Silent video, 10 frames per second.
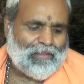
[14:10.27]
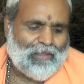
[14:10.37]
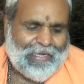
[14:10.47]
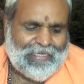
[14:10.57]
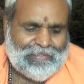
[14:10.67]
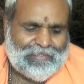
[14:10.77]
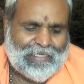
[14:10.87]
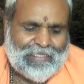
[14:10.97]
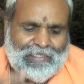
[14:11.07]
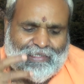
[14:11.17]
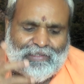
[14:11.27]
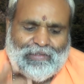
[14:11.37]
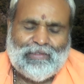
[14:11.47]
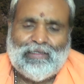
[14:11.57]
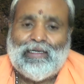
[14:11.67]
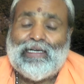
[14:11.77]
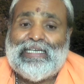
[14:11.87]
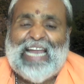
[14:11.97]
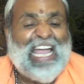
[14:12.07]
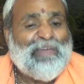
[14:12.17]
The entire
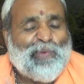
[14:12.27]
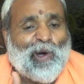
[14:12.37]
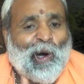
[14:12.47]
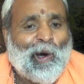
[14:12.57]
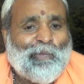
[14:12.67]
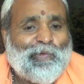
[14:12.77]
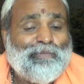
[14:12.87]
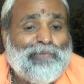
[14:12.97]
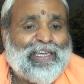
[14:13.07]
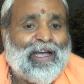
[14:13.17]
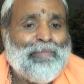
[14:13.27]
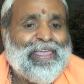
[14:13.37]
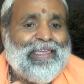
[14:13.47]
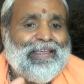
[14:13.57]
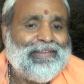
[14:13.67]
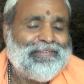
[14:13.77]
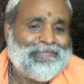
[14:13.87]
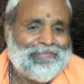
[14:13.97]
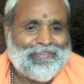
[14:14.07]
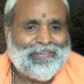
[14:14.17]
life of becoming,
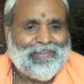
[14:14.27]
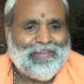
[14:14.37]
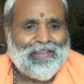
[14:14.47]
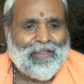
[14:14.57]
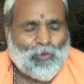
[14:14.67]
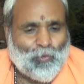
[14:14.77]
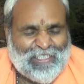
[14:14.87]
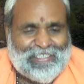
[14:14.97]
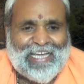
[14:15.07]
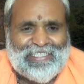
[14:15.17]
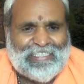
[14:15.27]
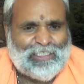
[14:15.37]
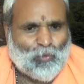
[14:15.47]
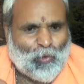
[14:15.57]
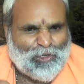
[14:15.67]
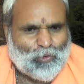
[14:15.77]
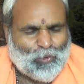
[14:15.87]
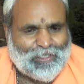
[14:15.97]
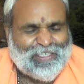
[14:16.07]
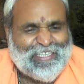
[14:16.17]
which has its own
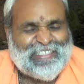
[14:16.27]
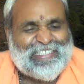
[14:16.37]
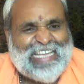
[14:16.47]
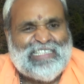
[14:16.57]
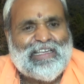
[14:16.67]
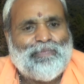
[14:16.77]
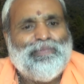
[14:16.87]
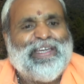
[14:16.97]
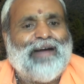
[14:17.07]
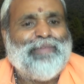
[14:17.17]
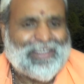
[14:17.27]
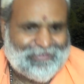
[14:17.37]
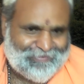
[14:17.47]
root in sense of becoming,